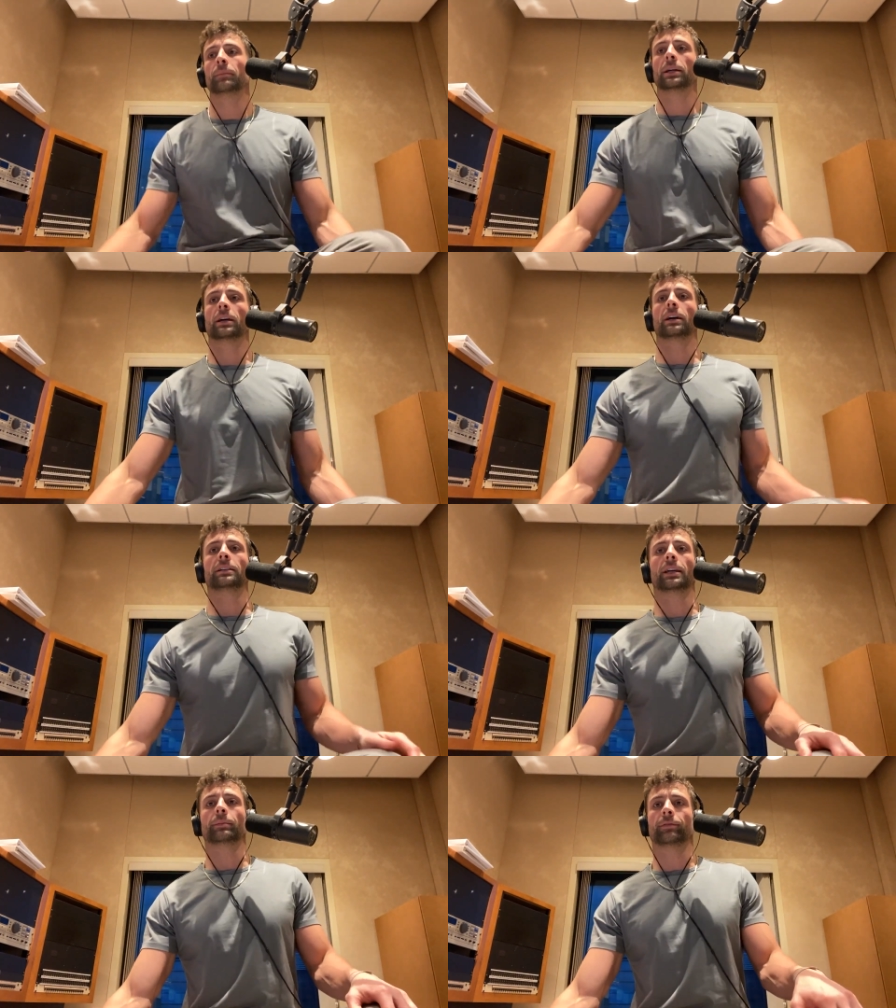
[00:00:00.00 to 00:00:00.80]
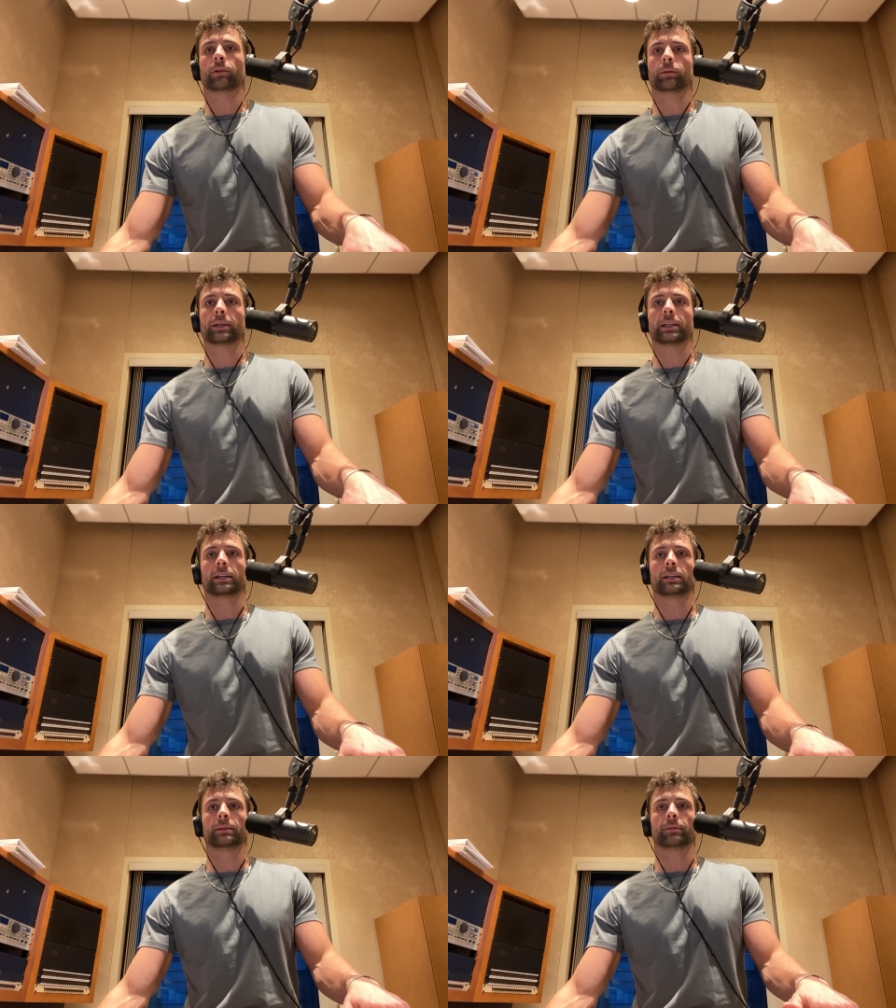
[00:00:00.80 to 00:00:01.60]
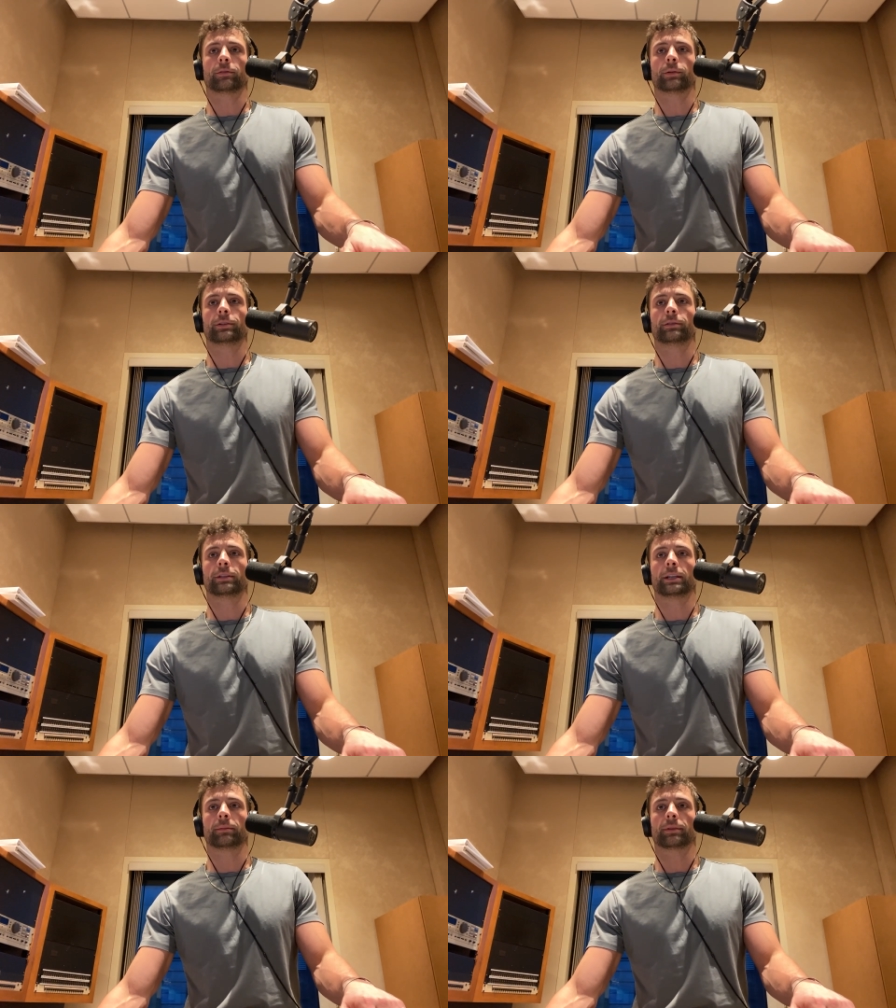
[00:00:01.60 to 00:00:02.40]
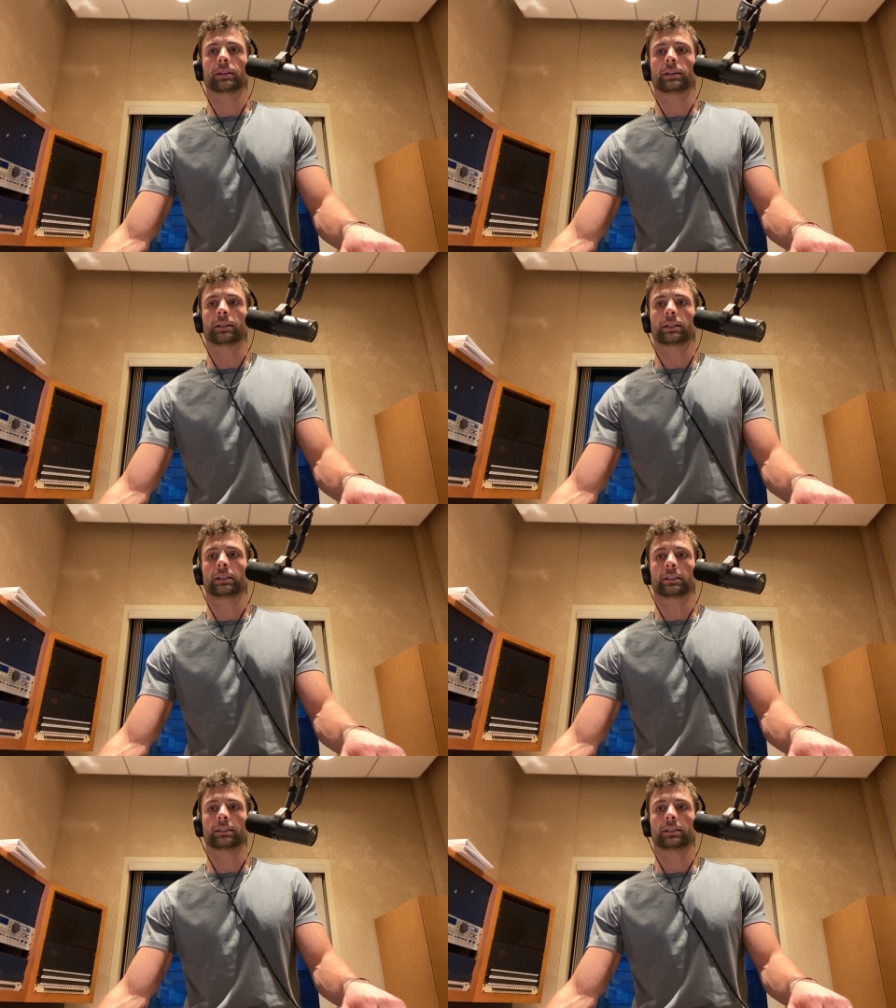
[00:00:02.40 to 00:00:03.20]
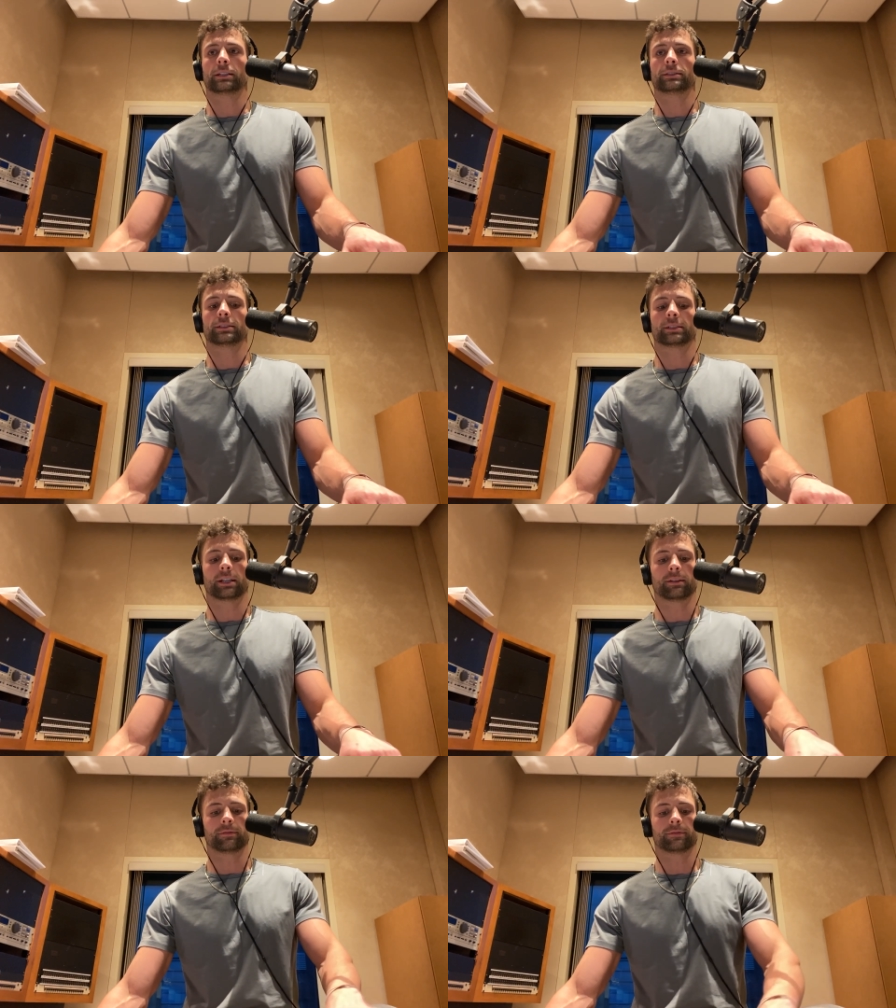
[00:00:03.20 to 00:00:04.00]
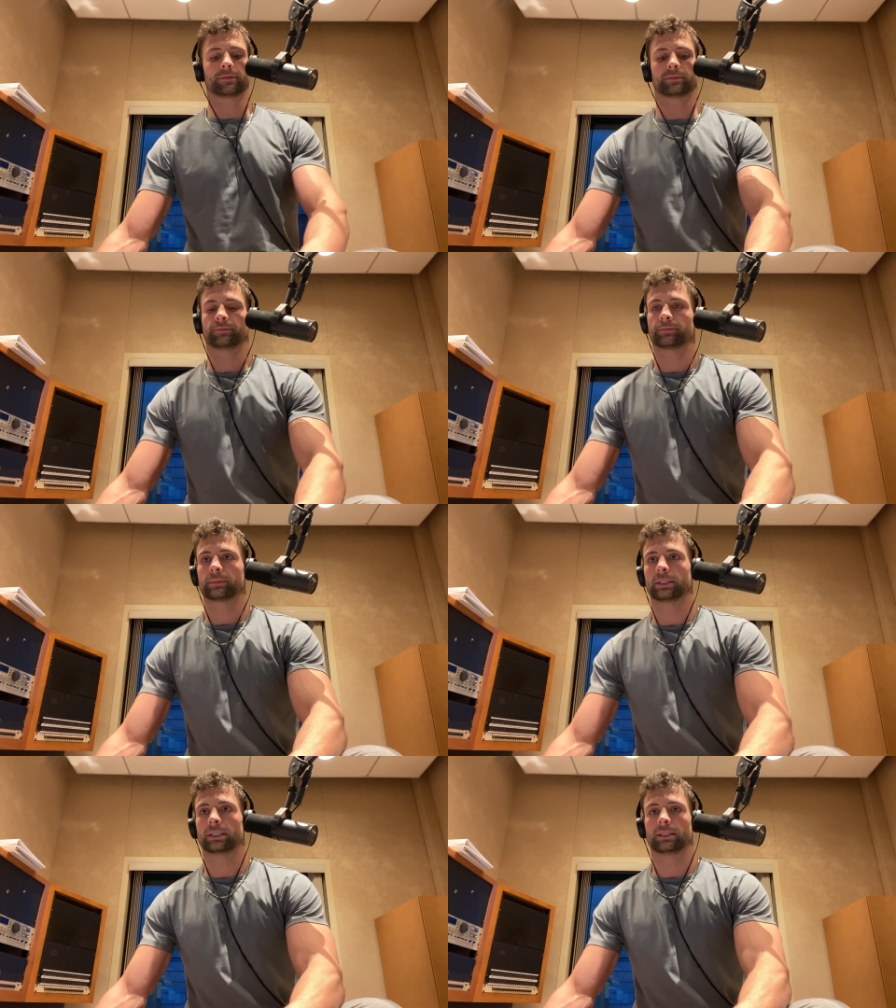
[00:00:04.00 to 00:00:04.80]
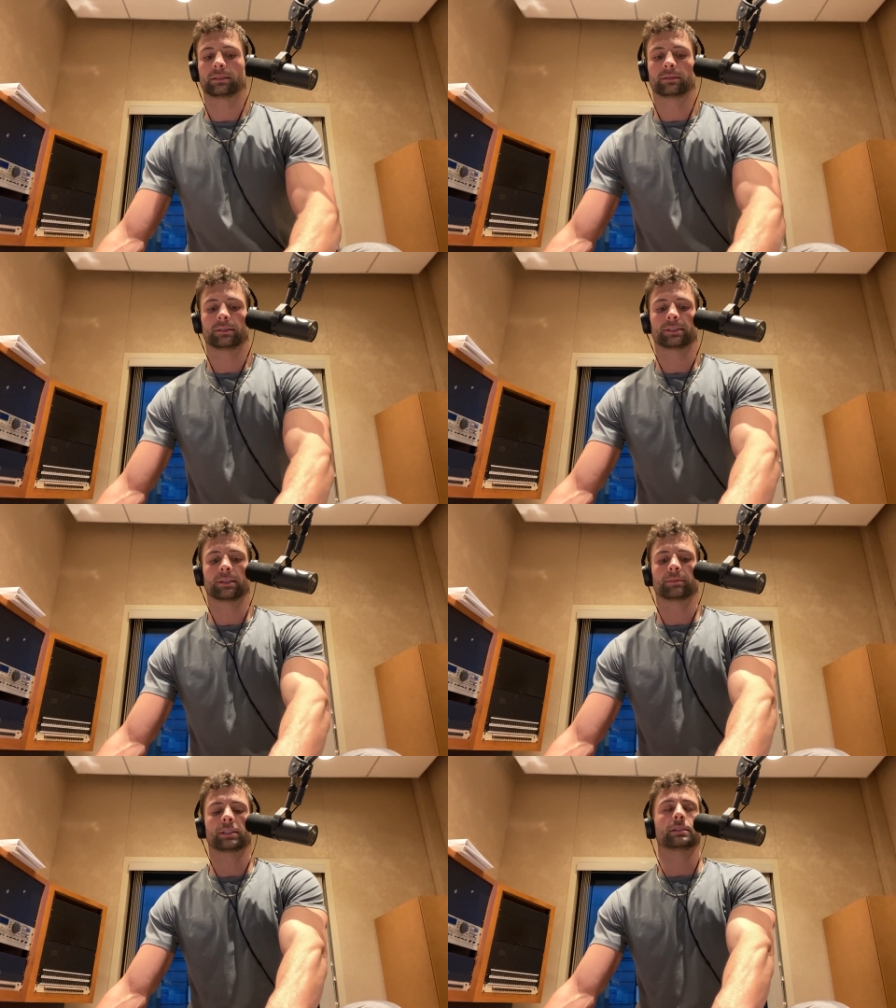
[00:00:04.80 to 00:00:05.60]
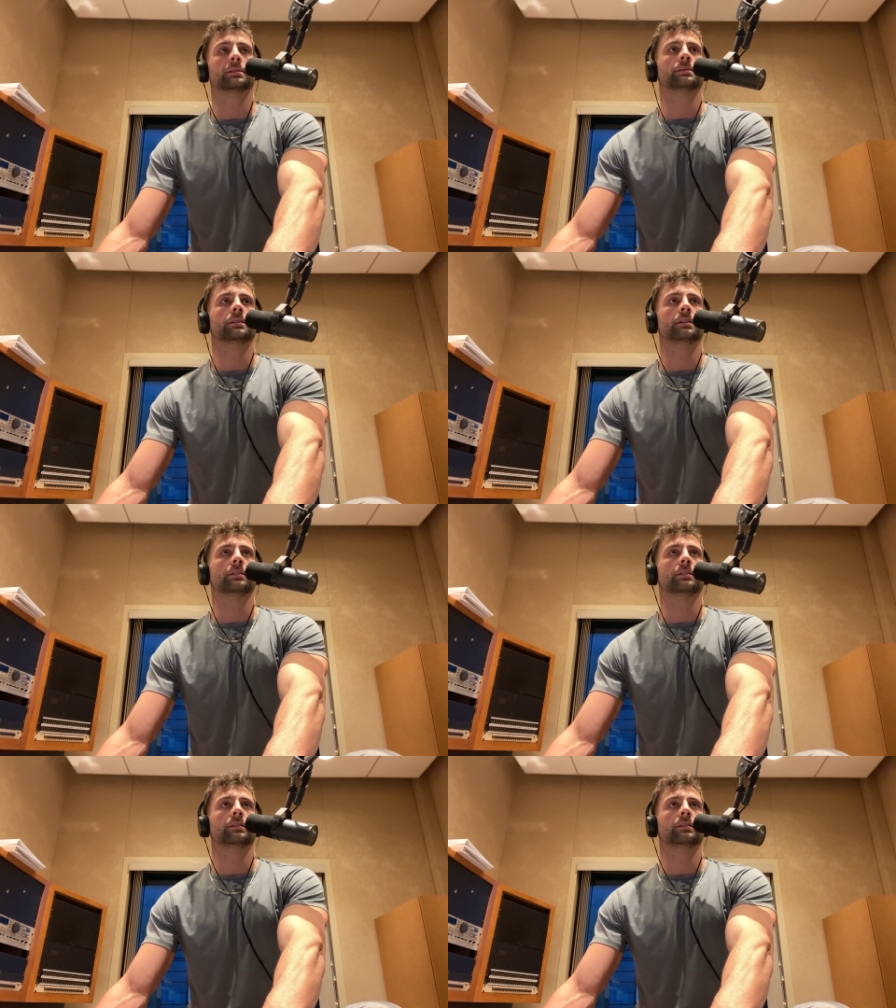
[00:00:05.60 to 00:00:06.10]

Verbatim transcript: But uh, yeah, before we get before we do the damn thing, uh, I just have uh, a little something to get